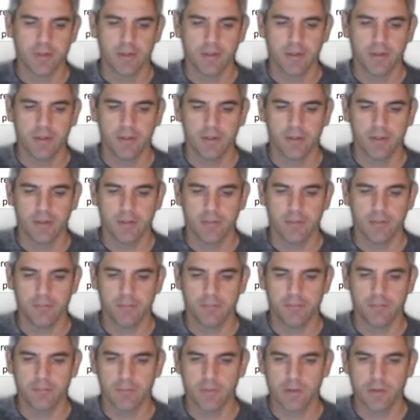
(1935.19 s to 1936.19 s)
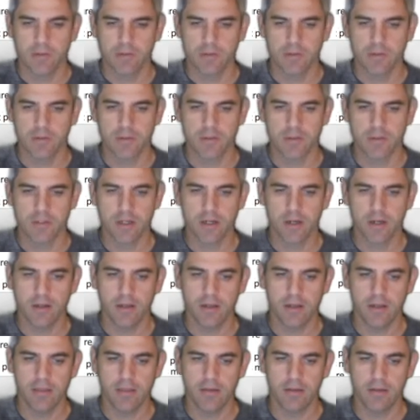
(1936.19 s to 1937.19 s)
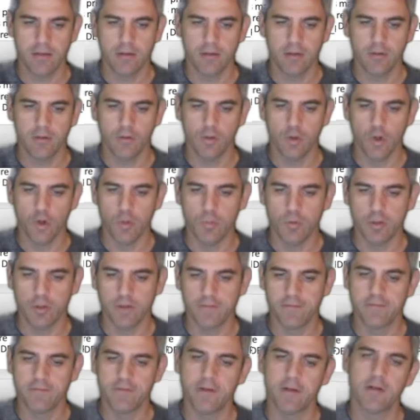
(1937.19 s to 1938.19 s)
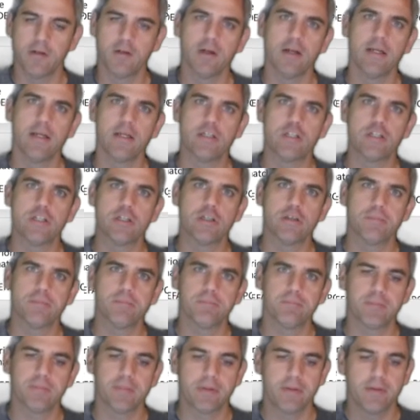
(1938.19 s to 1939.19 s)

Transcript: So this is kind of like the global configuration